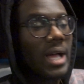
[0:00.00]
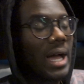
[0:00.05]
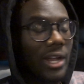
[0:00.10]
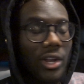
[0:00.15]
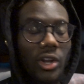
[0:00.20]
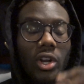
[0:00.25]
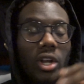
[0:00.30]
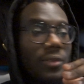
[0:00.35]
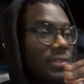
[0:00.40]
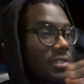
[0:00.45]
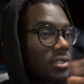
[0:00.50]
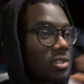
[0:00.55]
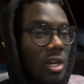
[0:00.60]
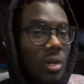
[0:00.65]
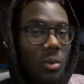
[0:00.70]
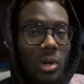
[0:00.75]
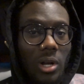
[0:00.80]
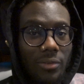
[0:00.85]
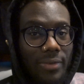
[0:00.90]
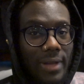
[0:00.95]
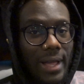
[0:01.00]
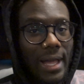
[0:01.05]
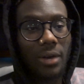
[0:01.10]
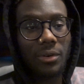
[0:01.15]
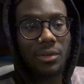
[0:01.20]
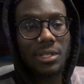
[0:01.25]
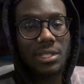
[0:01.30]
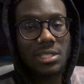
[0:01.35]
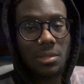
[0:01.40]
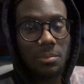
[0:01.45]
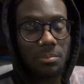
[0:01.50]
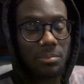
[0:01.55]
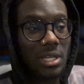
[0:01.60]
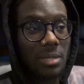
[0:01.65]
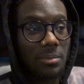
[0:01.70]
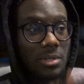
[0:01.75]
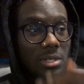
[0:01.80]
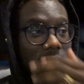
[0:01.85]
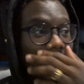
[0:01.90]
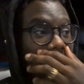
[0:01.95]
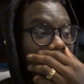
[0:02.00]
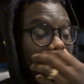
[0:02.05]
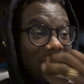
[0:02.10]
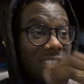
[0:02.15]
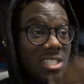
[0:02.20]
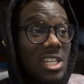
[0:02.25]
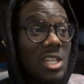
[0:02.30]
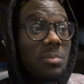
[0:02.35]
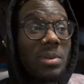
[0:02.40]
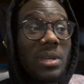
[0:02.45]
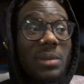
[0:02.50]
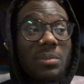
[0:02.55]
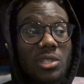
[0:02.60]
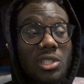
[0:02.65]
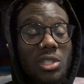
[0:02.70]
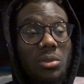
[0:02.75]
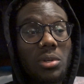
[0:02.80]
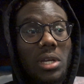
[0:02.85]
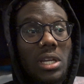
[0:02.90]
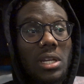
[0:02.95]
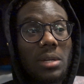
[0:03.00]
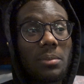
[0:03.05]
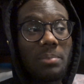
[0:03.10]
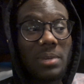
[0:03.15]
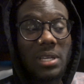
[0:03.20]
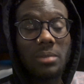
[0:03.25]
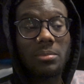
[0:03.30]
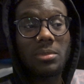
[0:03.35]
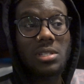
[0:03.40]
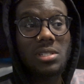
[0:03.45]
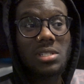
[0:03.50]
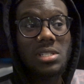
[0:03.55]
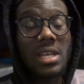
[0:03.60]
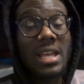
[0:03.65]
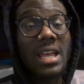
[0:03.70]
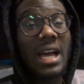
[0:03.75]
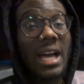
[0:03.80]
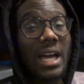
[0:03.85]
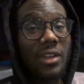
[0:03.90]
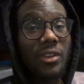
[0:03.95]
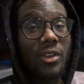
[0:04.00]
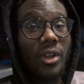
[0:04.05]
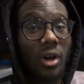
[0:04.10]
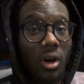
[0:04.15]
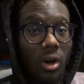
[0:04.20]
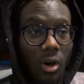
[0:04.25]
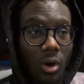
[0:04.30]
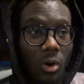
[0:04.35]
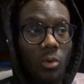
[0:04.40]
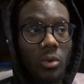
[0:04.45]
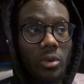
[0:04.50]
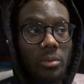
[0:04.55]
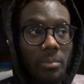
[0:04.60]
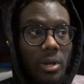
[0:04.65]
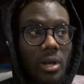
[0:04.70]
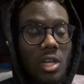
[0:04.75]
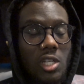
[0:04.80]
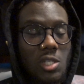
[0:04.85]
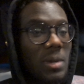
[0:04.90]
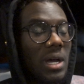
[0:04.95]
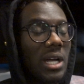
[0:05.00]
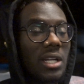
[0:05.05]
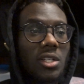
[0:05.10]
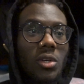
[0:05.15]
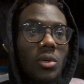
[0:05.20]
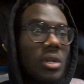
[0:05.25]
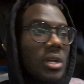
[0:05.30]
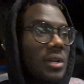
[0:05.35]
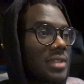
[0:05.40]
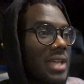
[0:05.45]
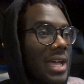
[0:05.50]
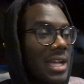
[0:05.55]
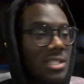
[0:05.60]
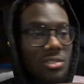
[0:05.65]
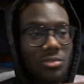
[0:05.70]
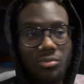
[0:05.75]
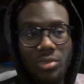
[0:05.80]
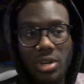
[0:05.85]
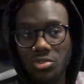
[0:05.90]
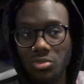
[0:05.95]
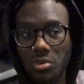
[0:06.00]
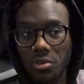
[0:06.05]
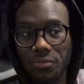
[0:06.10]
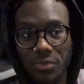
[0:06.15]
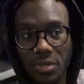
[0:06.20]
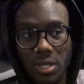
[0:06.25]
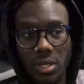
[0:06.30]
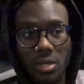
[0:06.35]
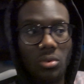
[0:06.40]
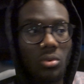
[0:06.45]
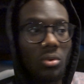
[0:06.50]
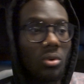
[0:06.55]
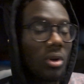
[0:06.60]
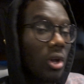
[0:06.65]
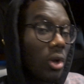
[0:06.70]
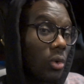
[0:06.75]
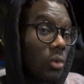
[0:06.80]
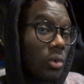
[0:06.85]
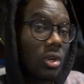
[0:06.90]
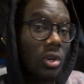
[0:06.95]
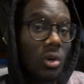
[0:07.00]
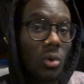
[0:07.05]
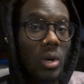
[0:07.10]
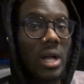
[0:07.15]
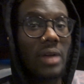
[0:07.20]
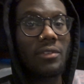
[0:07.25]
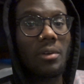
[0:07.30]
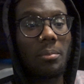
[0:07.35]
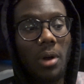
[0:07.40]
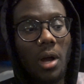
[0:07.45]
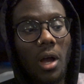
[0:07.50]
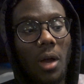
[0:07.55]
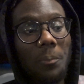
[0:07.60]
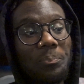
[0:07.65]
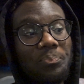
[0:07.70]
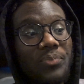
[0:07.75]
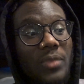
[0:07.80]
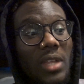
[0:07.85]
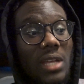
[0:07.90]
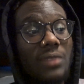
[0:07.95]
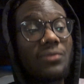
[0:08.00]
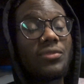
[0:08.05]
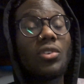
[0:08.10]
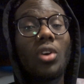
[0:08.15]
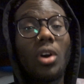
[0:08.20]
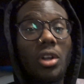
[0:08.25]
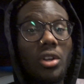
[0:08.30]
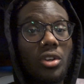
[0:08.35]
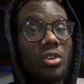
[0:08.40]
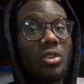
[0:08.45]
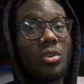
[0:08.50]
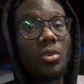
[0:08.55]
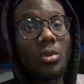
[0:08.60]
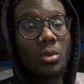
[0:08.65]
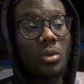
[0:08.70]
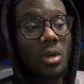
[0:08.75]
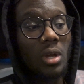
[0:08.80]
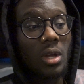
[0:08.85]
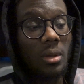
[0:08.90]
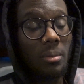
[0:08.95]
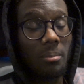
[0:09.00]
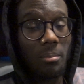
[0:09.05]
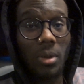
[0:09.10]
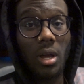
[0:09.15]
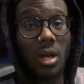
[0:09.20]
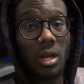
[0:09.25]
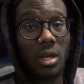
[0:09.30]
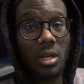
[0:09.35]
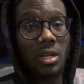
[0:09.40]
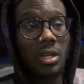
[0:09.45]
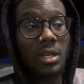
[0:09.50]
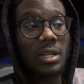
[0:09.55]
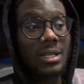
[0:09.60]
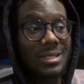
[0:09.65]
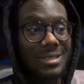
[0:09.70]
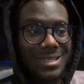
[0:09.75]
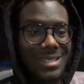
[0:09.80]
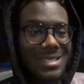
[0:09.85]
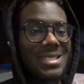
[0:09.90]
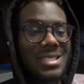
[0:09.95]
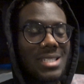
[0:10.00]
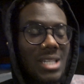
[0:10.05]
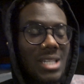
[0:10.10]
I don't know if it's gonna work for Audis and Beamers. I've seen people do it in Beamers and the old Mercs, but I don't know if they had to retrofit it or code it or whatever. But if you got a new Merc, this is